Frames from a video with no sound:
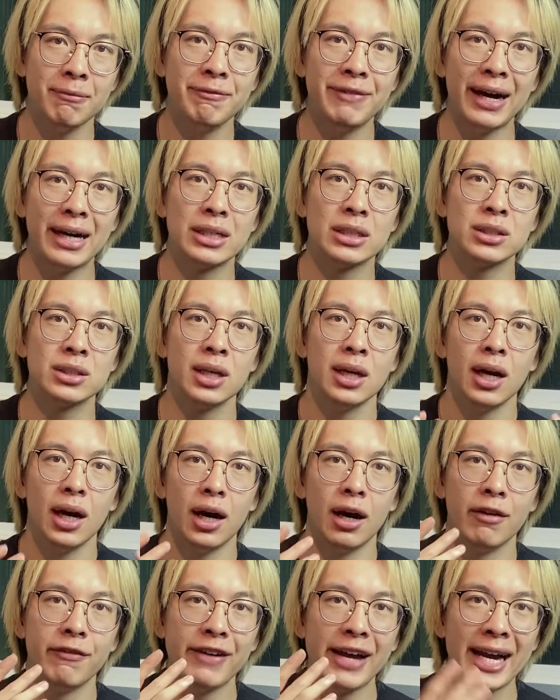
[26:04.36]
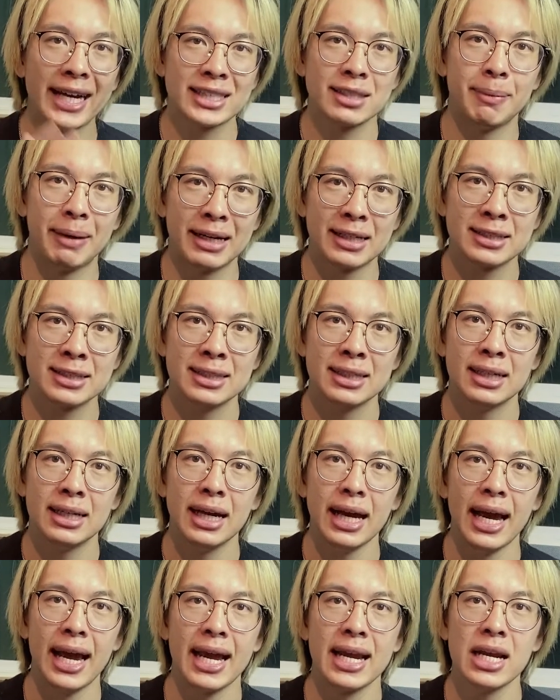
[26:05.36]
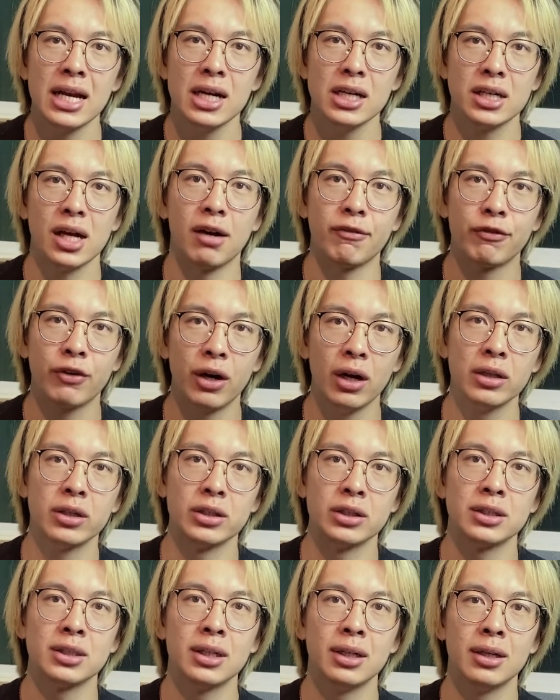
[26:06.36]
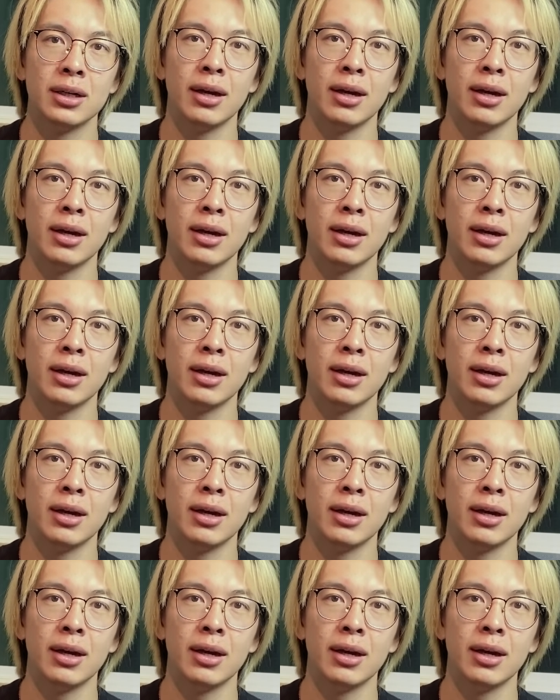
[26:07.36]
values of XMX and not for others?